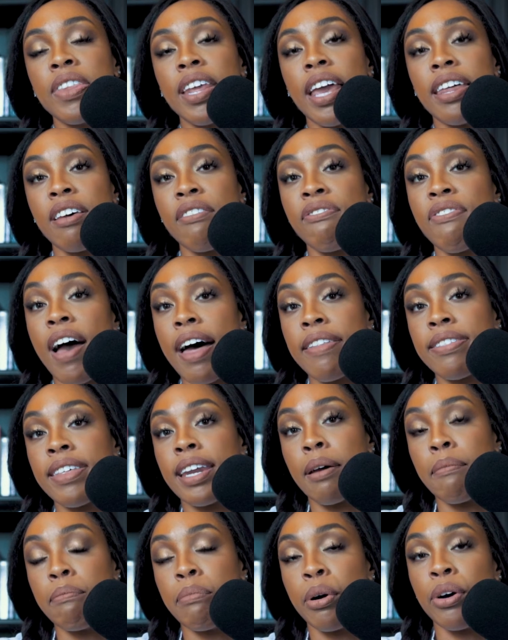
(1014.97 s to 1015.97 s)
and the fat that
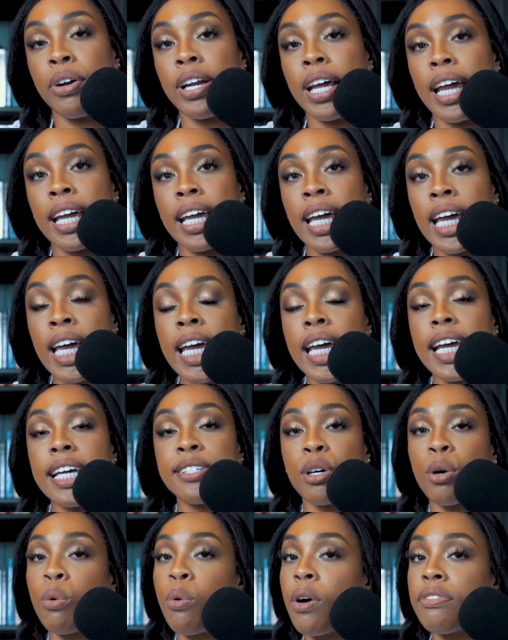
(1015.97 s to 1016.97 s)
I'm burning
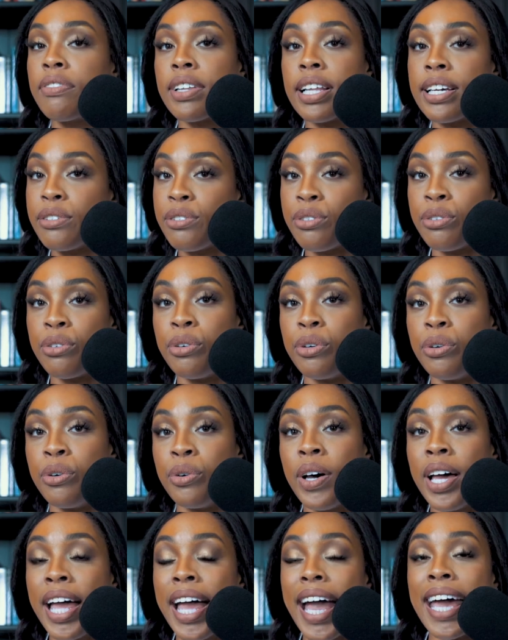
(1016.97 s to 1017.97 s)
is equivalent
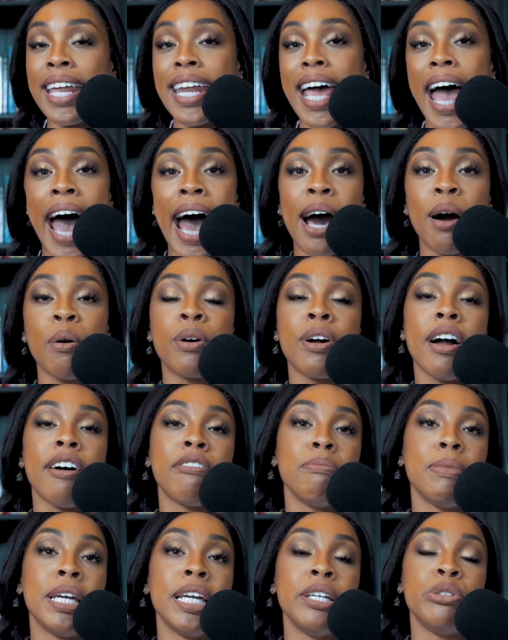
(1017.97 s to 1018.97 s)
to an hour
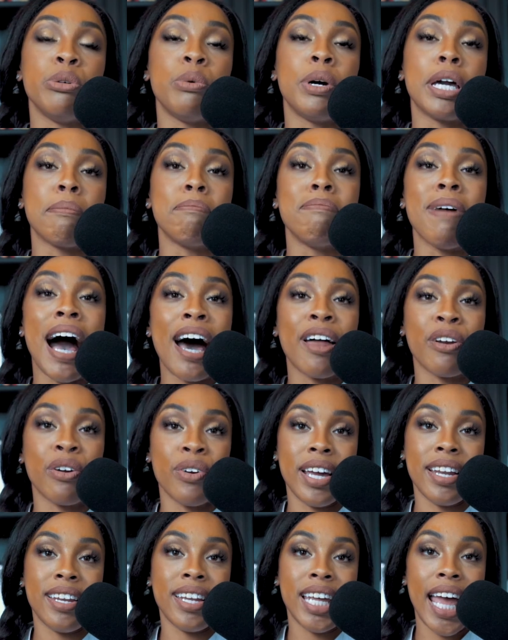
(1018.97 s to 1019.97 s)
of me doing
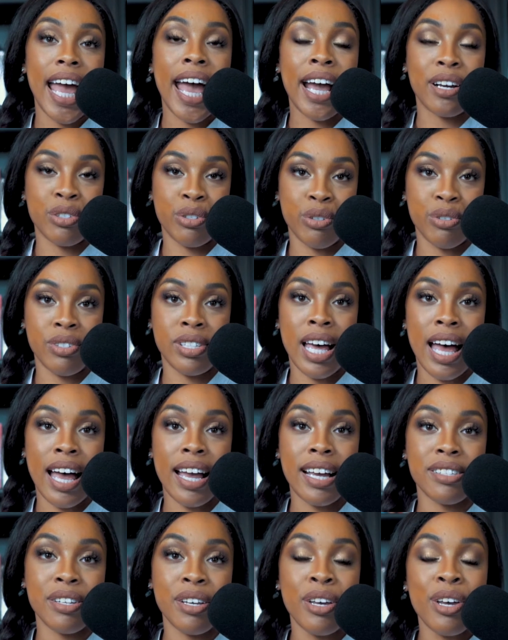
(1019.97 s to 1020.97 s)
moderate
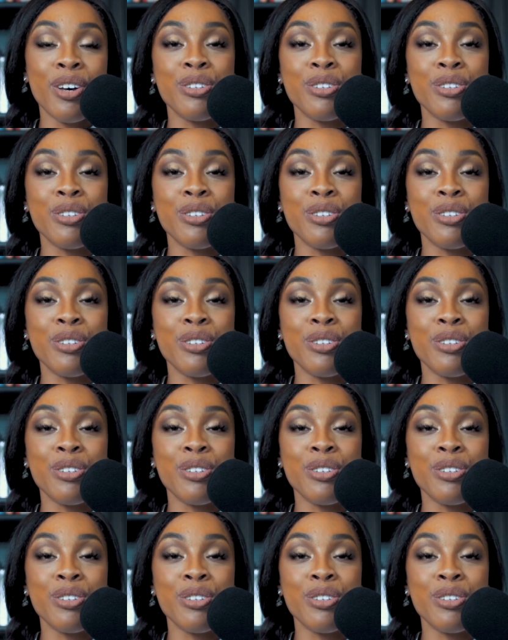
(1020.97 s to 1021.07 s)
exercise.